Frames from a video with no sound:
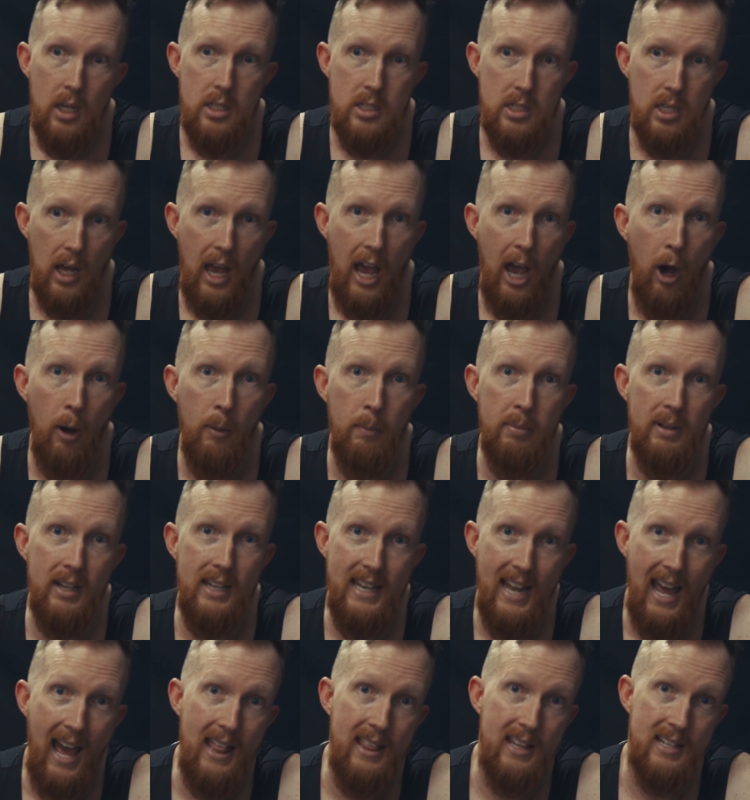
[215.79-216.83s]
to help
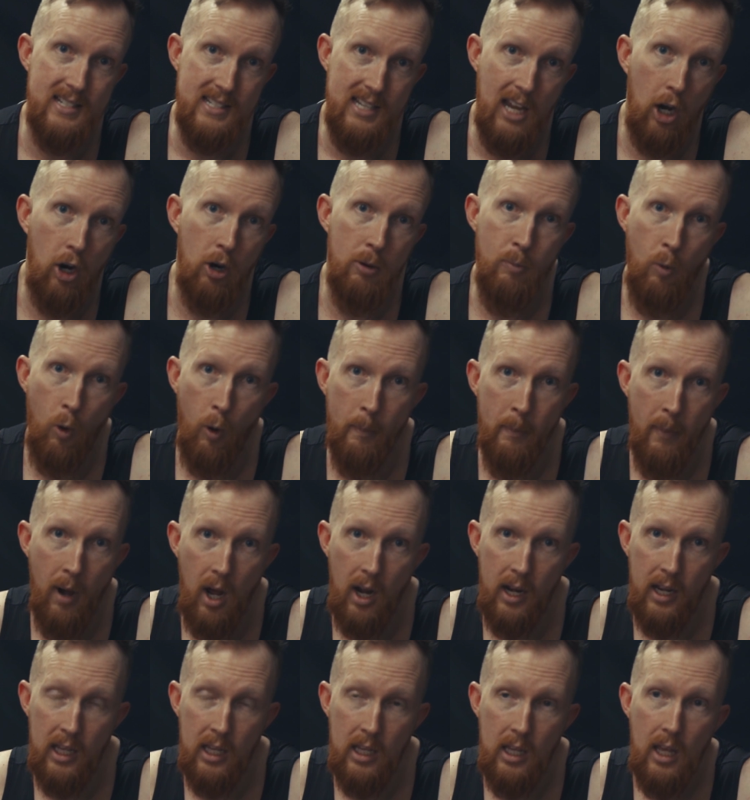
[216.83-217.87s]
net the seller more
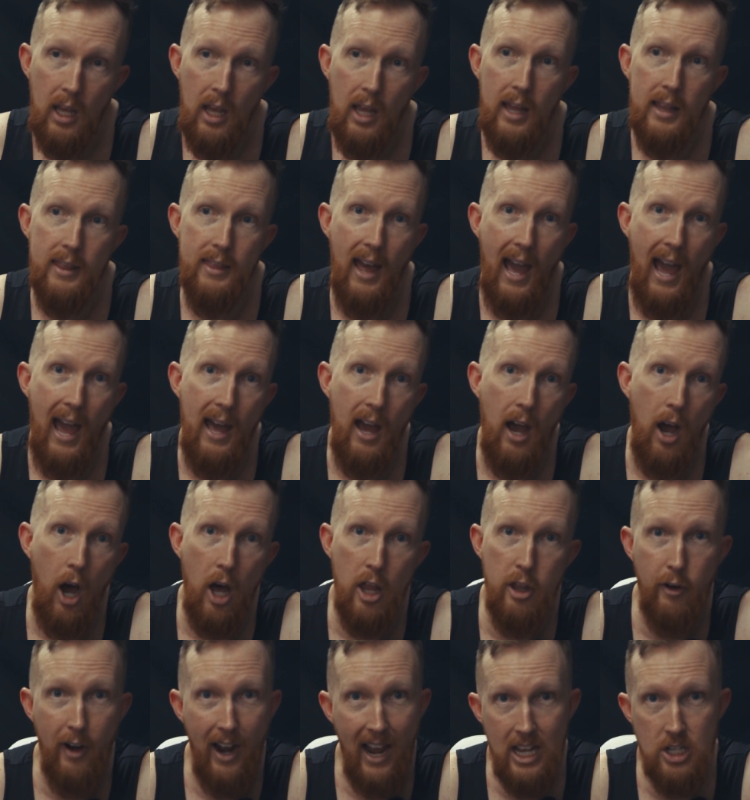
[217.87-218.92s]
money that
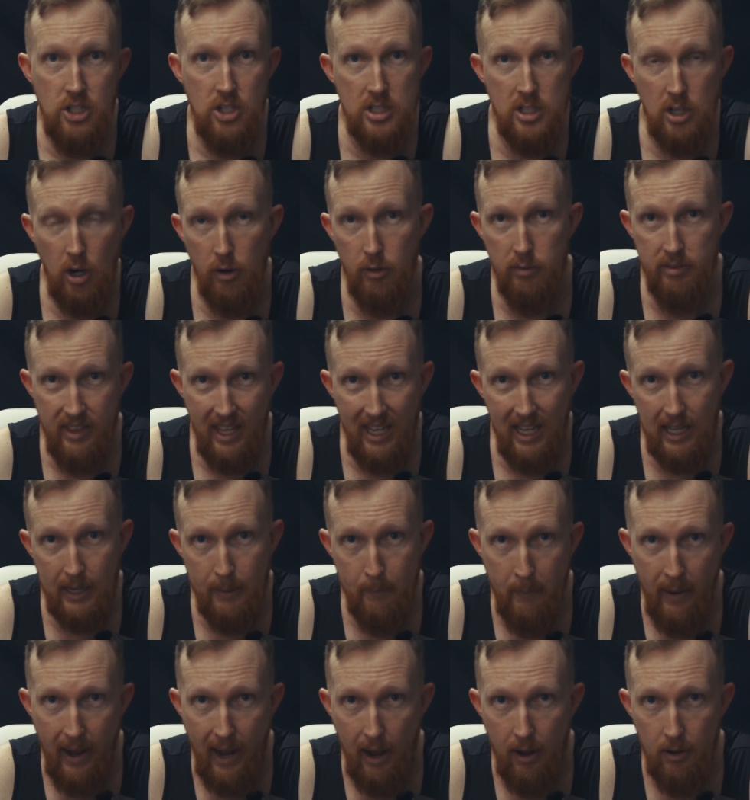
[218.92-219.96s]
other agents aren't thinking
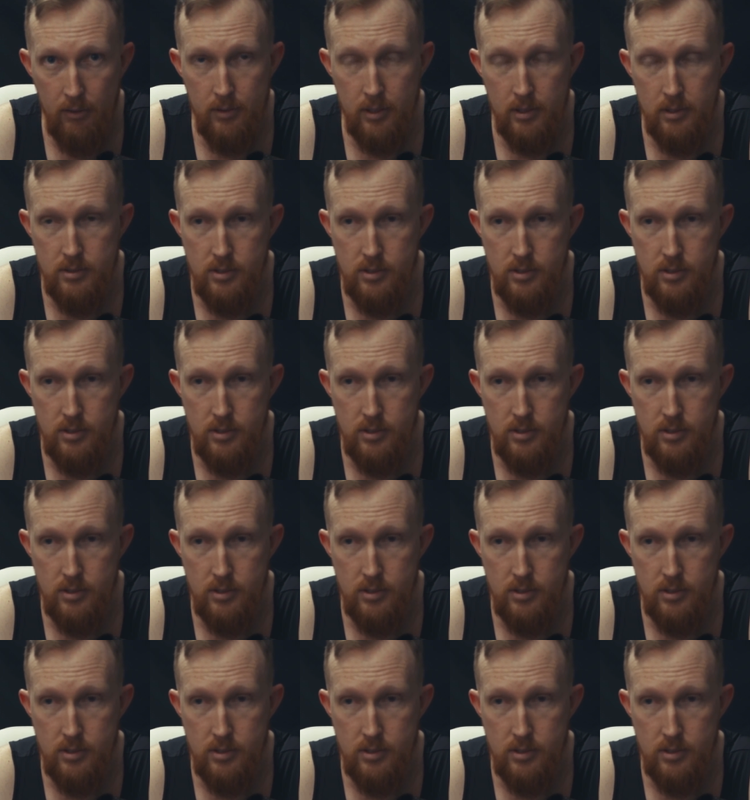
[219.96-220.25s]
about.